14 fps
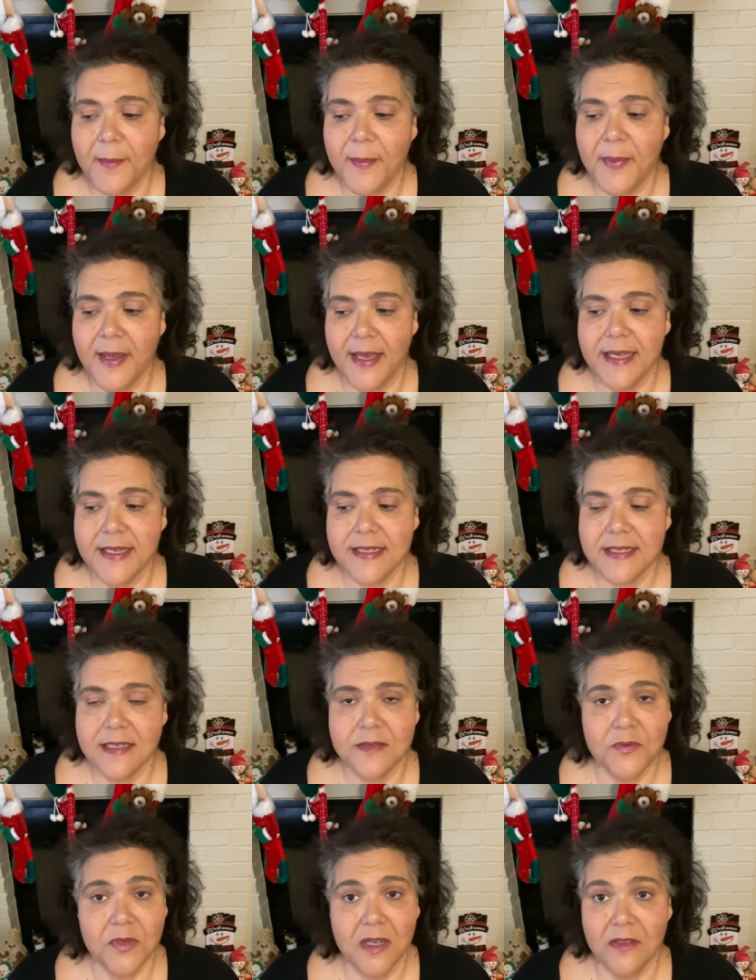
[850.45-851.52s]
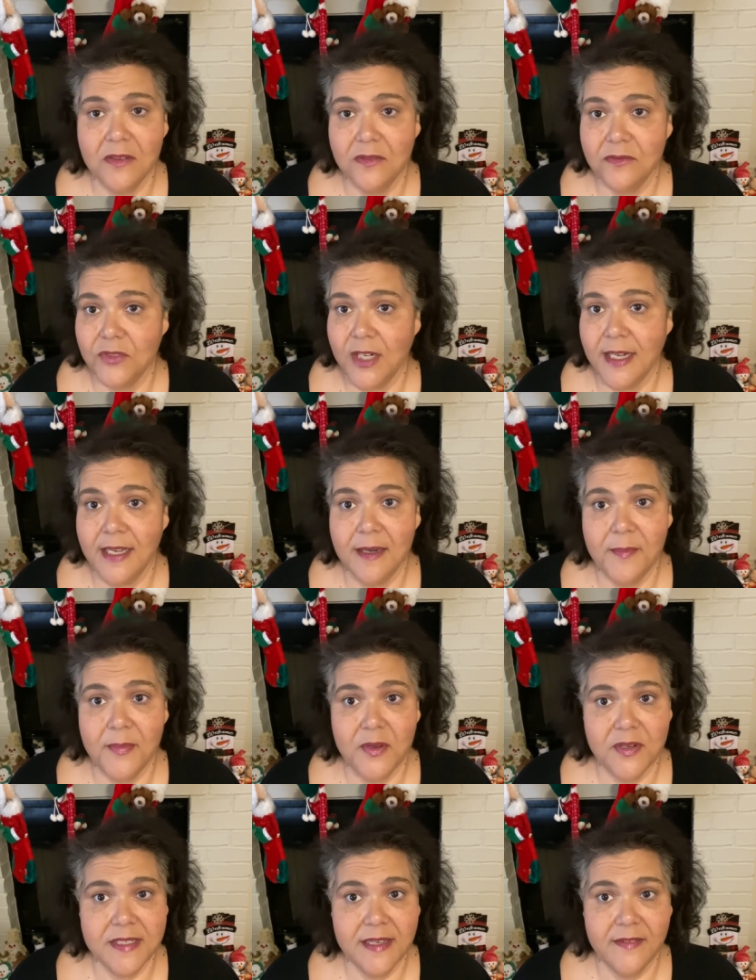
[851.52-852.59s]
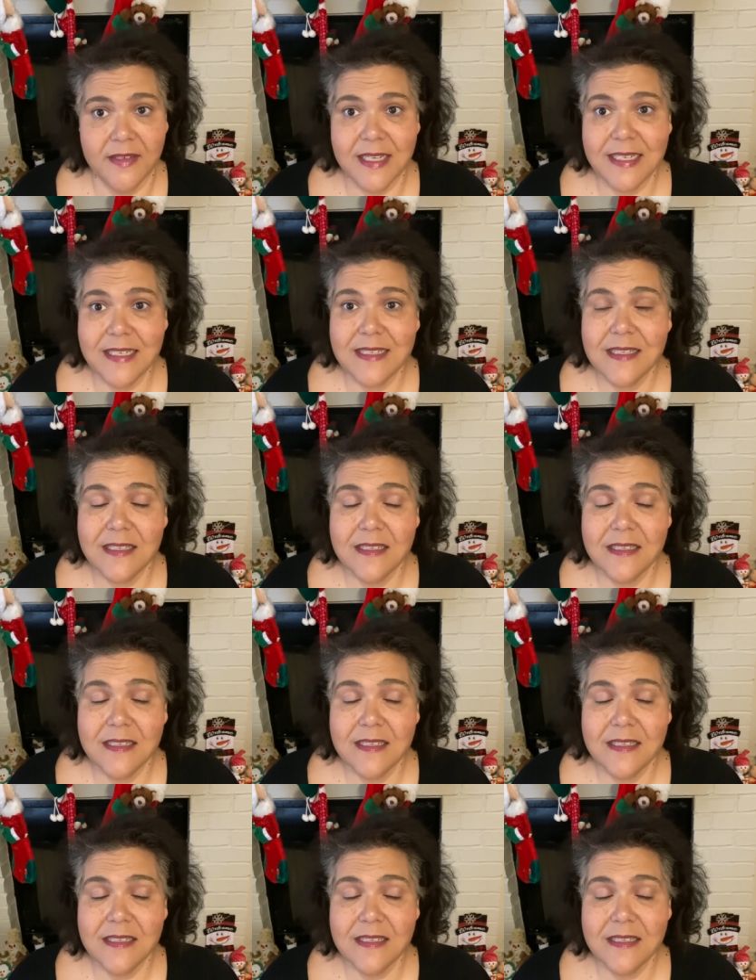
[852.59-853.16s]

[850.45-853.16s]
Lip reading: But because we're not going to try to get up there at 7.